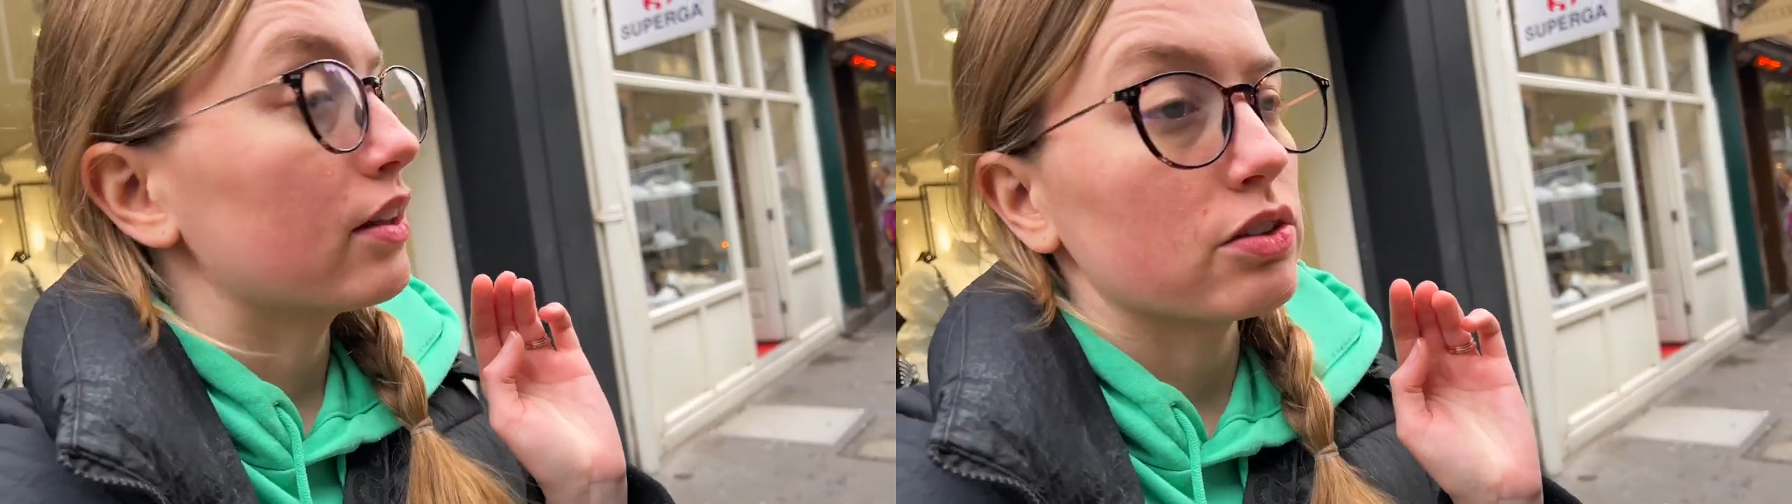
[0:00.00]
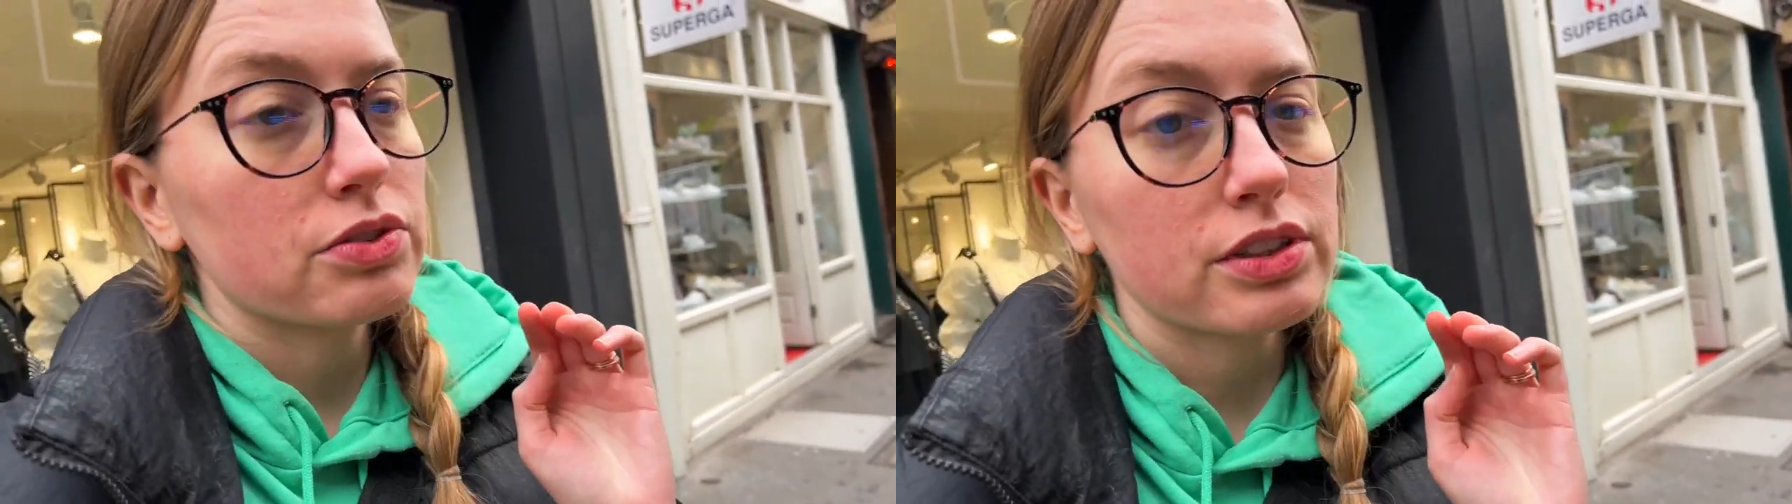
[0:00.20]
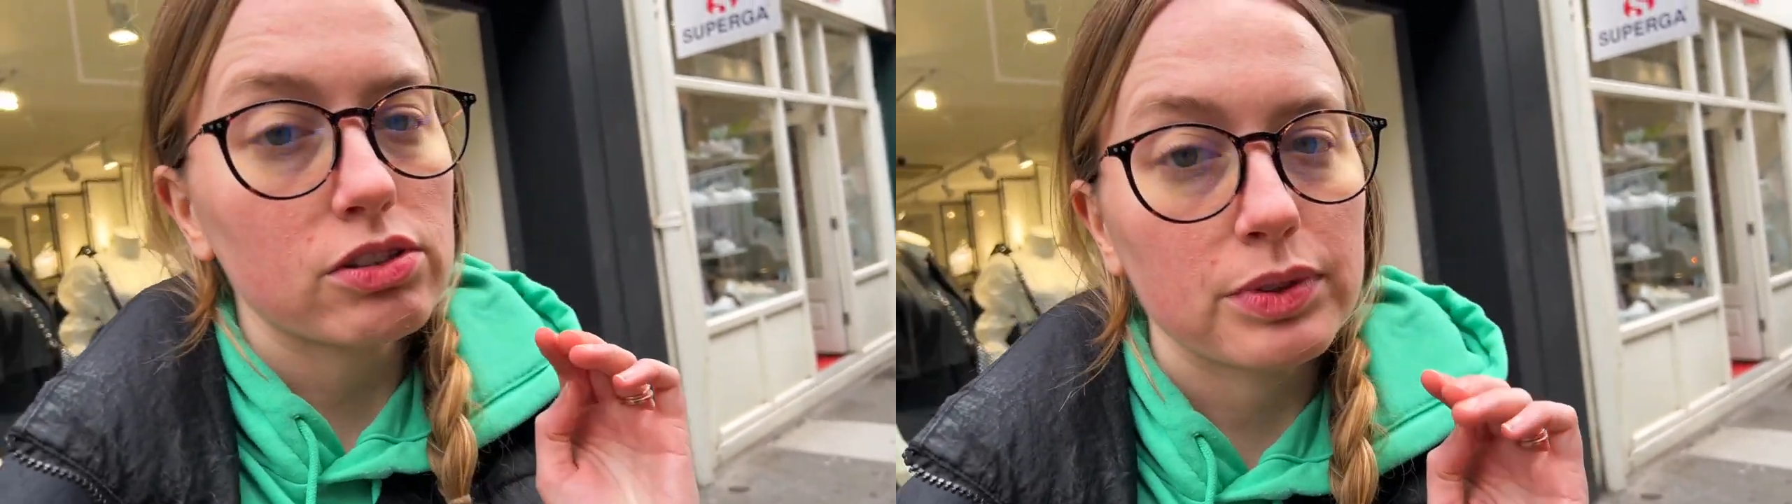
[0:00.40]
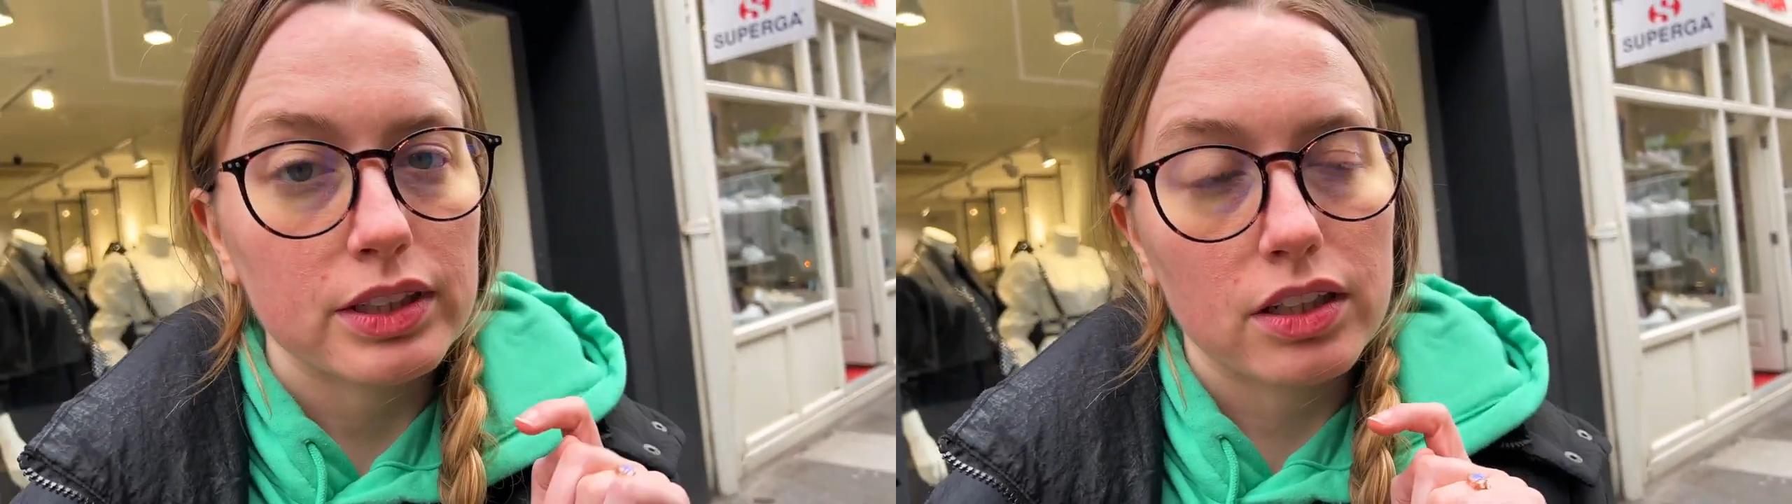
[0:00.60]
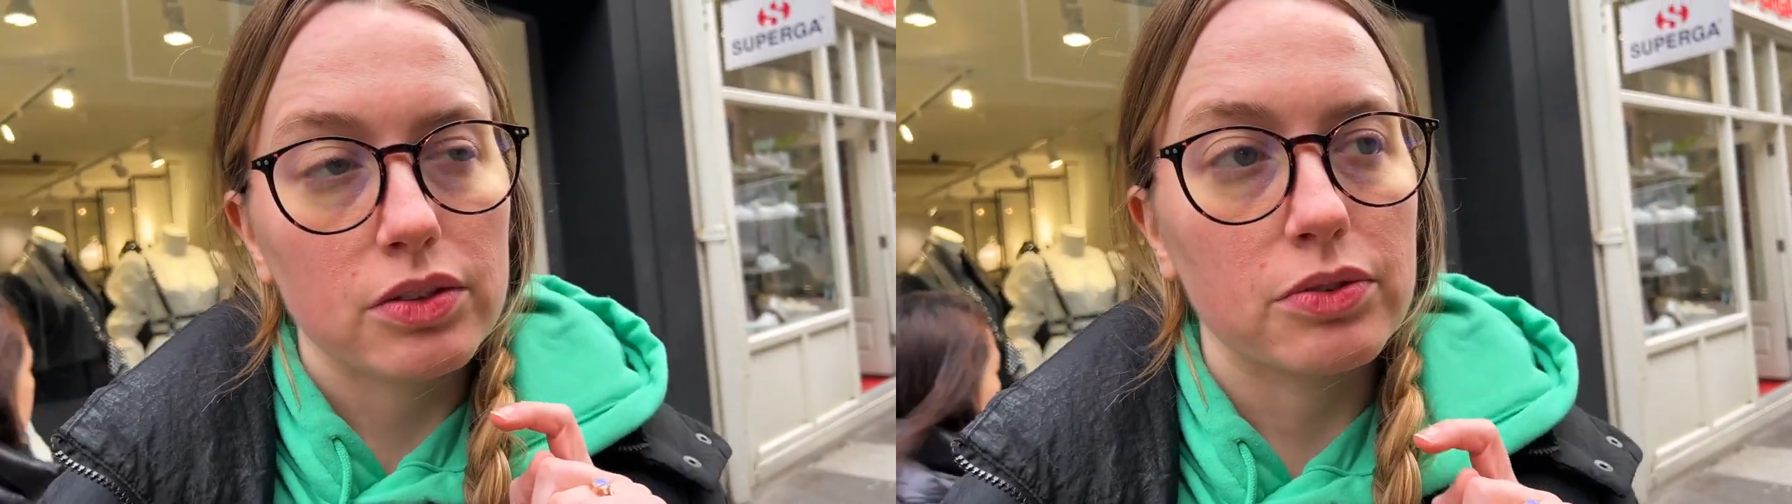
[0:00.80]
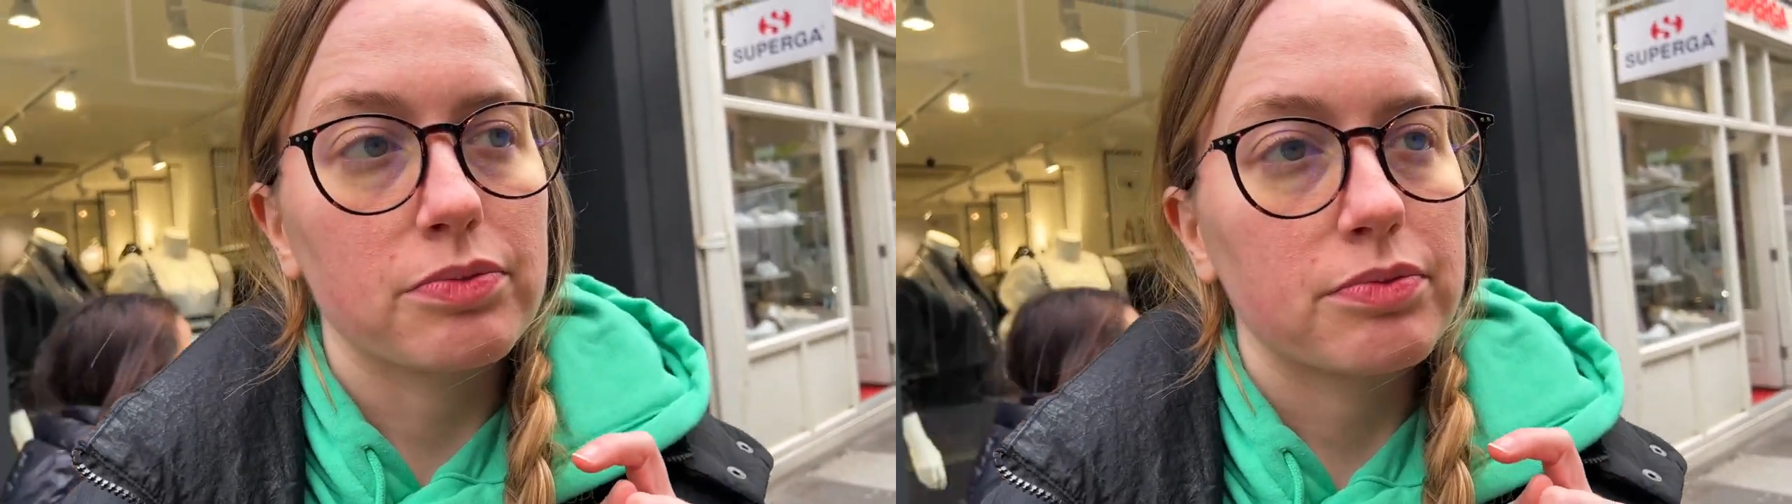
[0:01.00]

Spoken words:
those rings are really cute.